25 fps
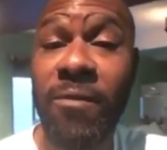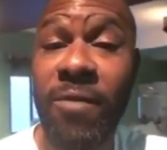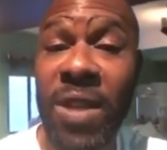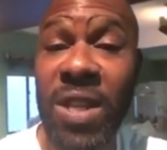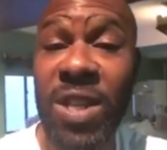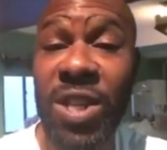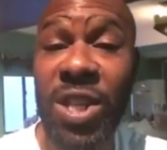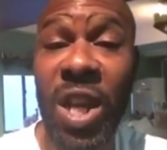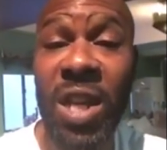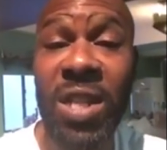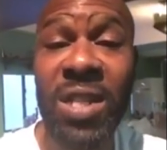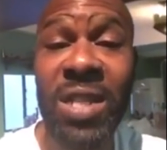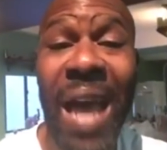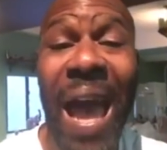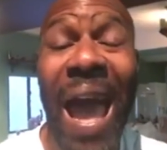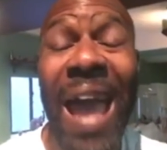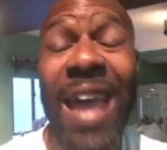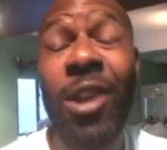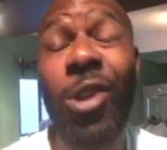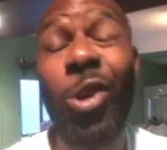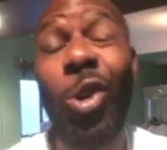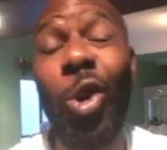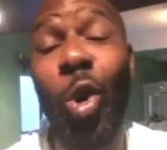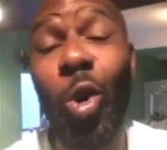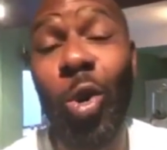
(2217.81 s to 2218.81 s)
Vincent's, I
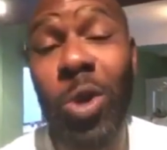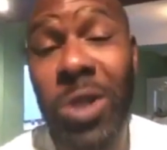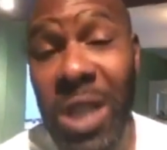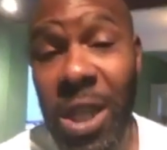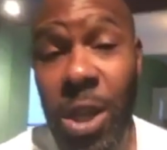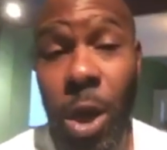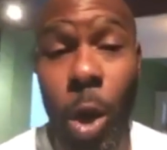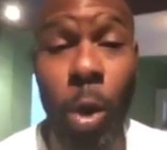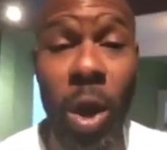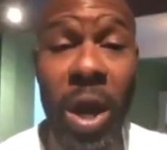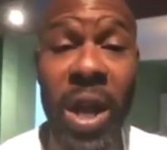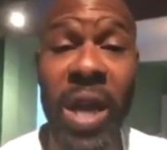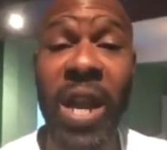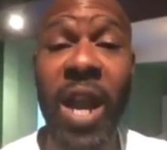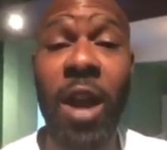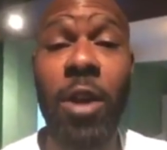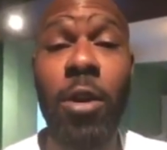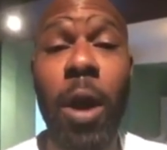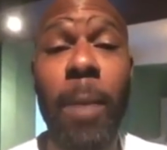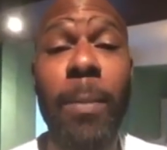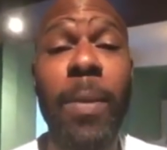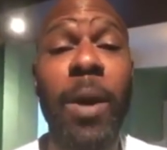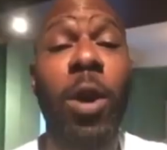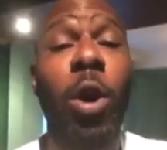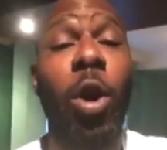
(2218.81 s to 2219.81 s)
coasting on all they get
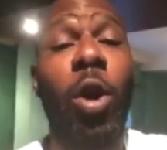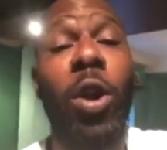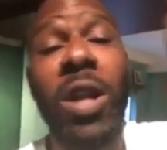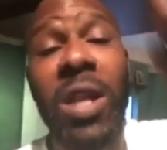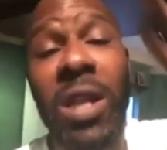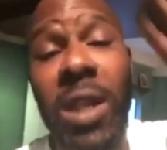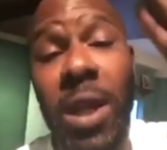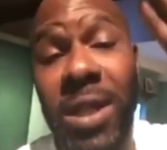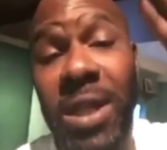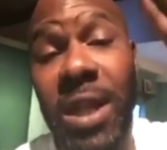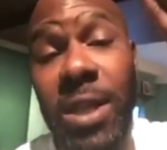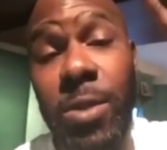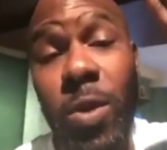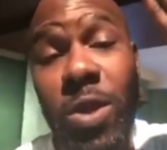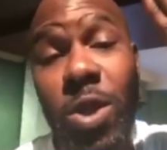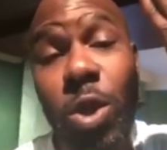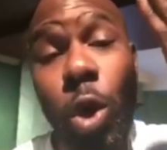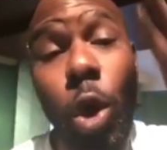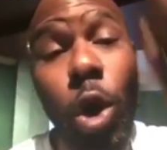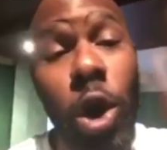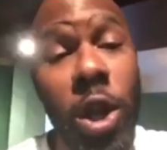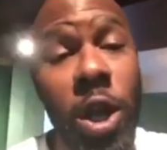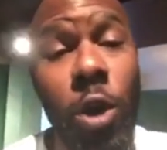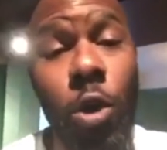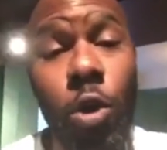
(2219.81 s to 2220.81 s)
robbed because this was
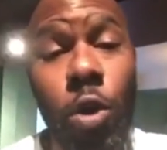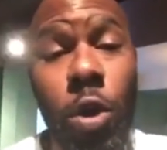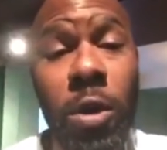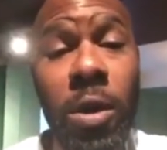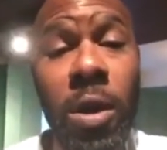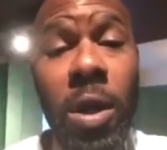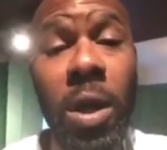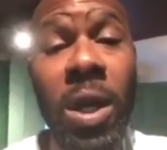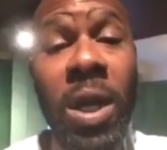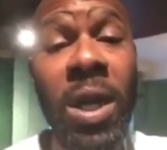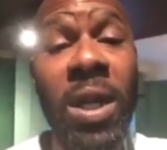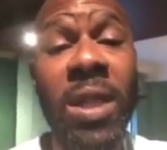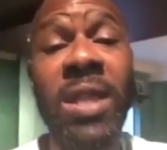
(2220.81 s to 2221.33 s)
all their own.